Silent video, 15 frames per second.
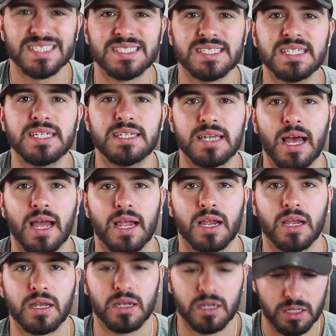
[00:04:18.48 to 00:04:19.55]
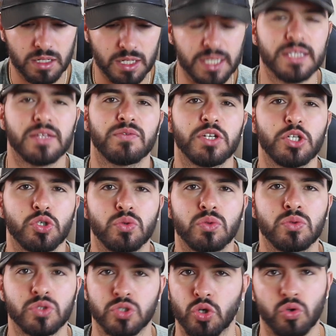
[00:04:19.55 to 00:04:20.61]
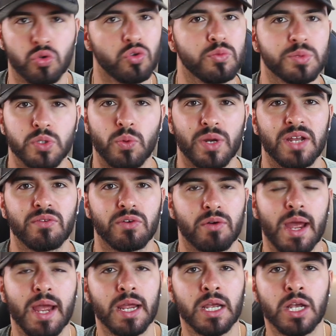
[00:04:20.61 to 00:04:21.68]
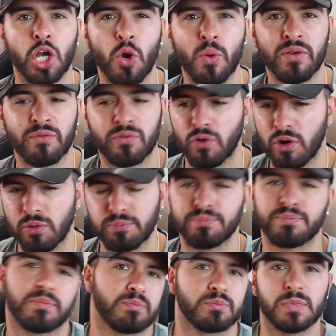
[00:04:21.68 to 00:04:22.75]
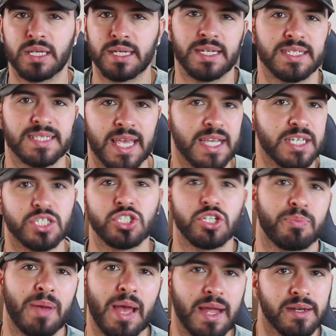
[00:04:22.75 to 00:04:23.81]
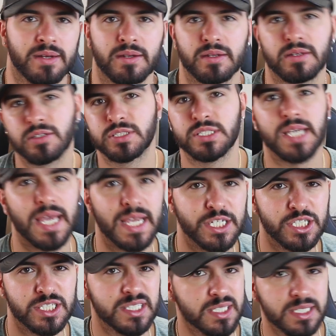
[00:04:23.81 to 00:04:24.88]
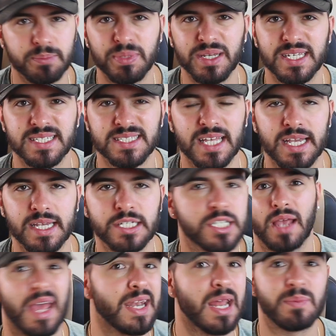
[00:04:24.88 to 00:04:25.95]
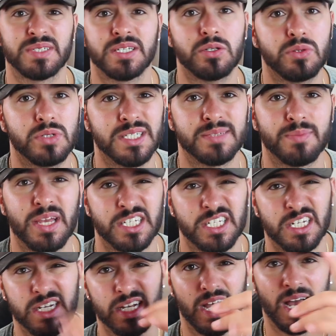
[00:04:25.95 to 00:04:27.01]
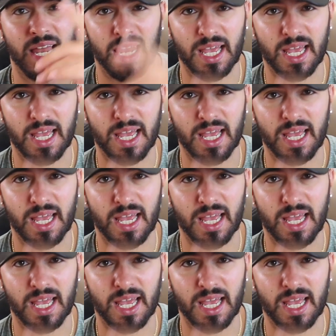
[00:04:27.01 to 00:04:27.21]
to see like individuals or groups or whatever, right, going from, in this case, Japan to AGT, biggest stage, and absolutely smashing it. I